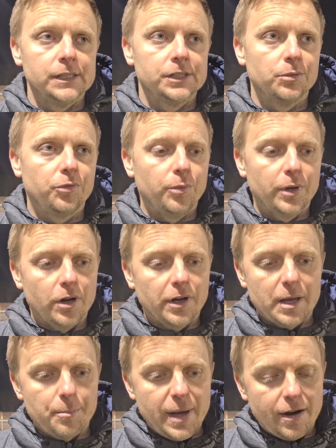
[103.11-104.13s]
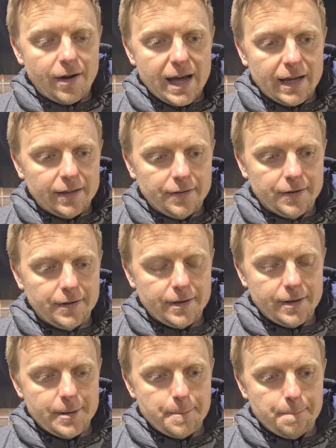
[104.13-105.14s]
something we've got to get better at,
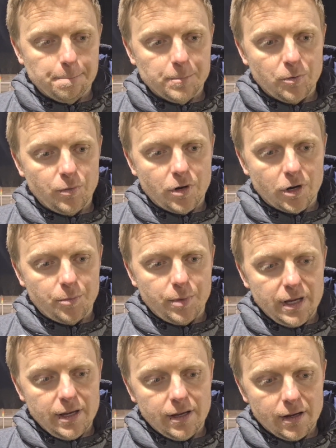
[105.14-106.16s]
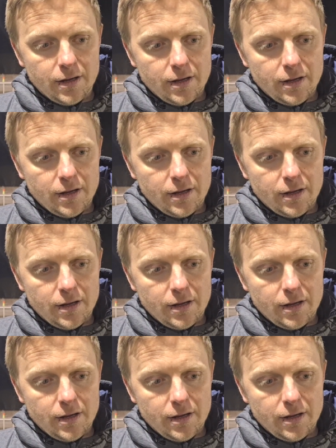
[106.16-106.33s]
um, and we've got to be.